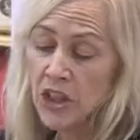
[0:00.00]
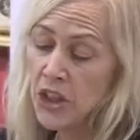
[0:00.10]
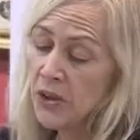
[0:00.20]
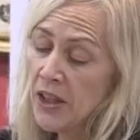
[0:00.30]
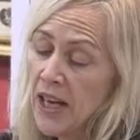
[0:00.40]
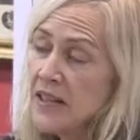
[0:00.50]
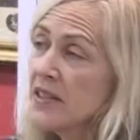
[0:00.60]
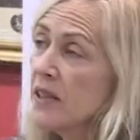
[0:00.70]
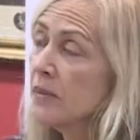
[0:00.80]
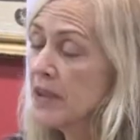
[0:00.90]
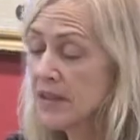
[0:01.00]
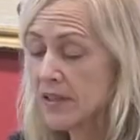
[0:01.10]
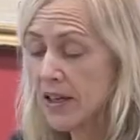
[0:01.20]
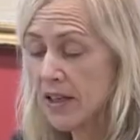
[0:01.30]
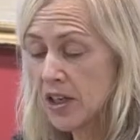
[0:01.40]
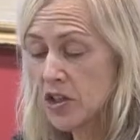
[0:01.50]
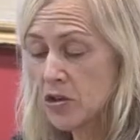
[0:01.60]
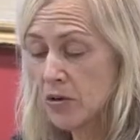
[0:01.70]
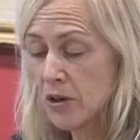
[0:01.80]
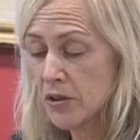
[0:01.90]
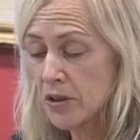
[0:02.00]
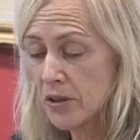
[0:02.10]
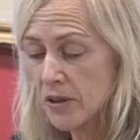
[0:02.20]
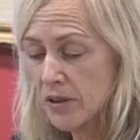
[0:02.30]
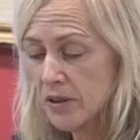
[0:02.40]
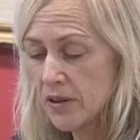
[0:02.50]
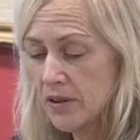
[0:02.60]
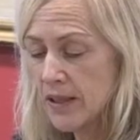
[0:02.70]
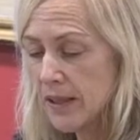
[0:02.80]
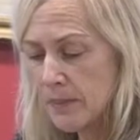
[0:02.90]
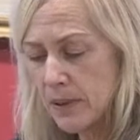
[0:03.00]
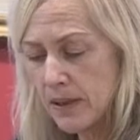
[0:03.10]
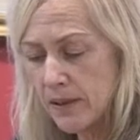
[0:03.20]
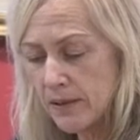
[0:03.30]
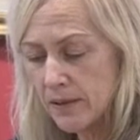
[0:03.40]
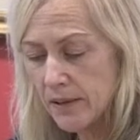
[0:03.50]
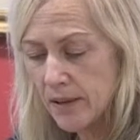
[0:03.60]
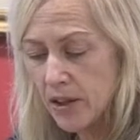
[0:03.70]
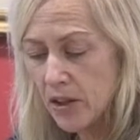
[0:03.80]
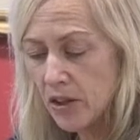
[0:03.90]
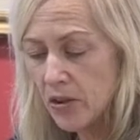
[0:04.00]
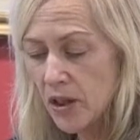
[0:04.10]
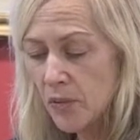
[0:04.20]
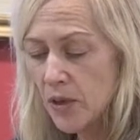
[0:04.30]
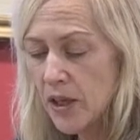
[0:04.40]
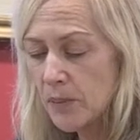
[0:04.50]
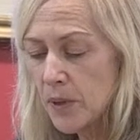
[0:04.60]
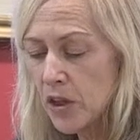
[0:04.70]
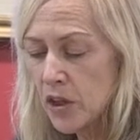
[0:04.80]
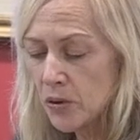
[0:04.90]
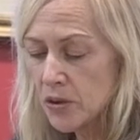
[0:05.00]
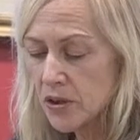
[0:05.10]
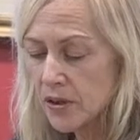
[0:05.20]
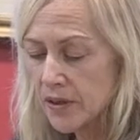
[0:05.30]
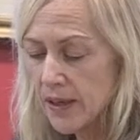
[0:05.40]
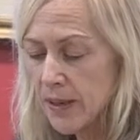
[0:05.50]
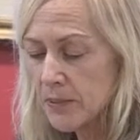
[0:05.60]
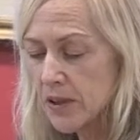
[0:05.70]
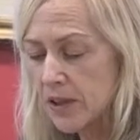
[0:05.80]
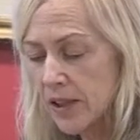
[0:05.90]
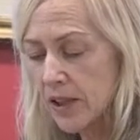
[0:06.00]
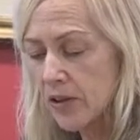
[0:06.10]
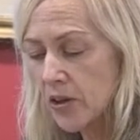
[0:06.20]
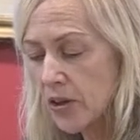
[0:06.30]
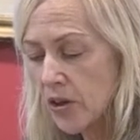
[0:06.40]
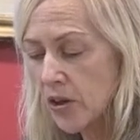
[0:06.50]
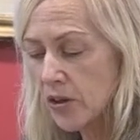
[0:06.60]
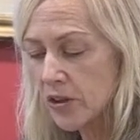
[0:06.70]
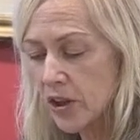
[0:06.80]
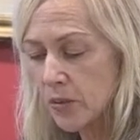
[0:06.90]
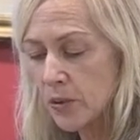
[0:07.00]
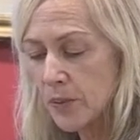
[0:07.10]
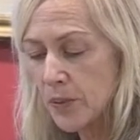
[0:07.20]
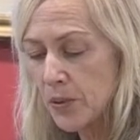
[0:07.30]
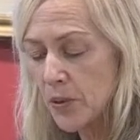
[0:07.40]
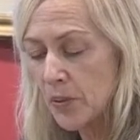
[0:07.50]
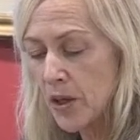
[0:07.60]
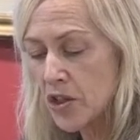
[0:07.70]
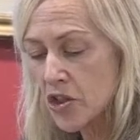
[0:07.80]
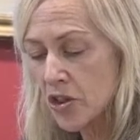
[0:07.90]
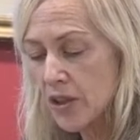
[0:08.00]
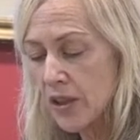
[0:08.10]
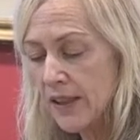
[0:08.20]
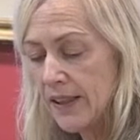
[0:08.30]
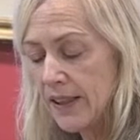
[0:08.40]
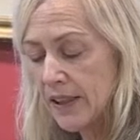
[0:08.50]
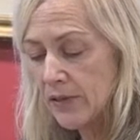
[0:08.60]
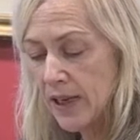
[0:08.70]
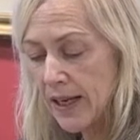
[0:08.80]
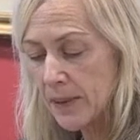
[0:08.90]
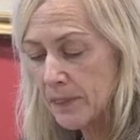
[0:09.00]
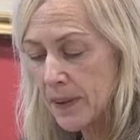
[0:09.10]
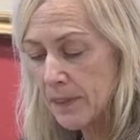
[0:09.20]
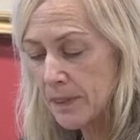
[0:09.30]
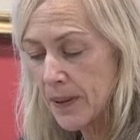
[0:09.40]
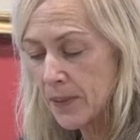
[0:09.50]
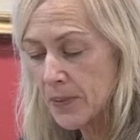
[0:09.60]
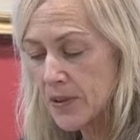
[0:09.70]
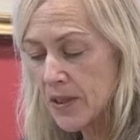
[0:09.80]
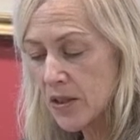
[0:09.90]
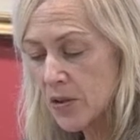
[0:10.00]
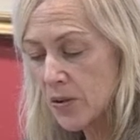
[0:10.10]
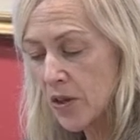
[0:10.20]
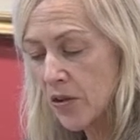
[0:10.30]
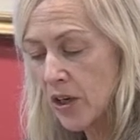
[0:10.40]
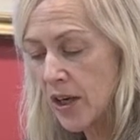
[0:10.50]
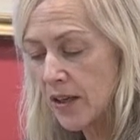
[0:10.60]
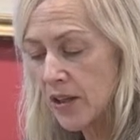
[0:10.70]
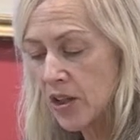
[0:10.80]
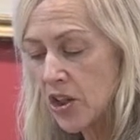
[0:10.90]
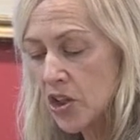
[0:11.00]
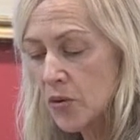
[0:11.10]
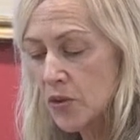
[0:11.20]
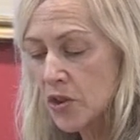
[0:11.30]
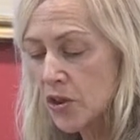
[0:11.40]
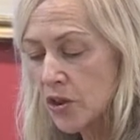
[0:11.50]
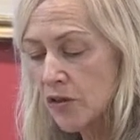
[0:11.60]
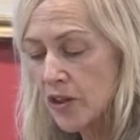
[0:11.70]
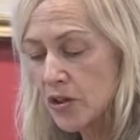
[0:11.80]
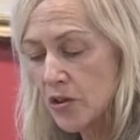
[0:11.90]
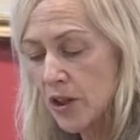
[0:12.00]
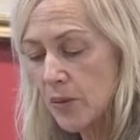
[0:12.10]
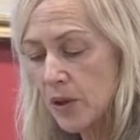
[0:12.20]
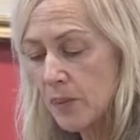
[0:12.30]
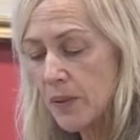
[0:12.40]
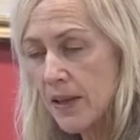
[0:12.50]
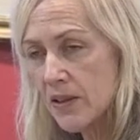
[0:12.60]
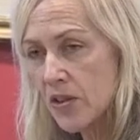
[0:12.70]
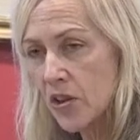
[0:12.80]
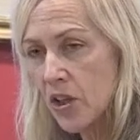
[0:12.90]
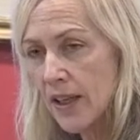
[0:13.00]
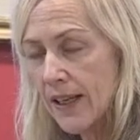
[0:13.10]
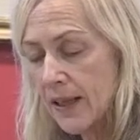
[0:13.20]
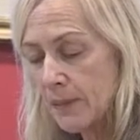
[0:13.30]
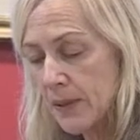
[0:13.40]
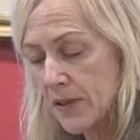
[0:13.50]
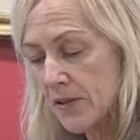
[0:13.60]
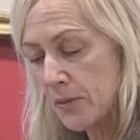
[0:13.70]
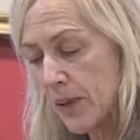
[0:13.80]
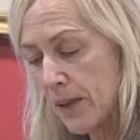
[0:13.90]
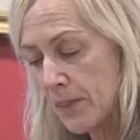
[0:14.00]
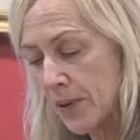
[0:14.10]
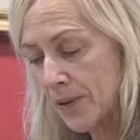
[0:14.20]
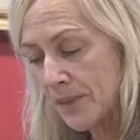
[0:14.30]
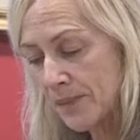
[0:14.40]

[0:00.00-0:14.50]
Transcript: You can ask him, he said, and shrugged. Did he mean it? You can write him a note, Captain Lagira called, and a woman with a white shirt and ragged pink belt was sent to another hut to return eventually with a pencil and piece of paper.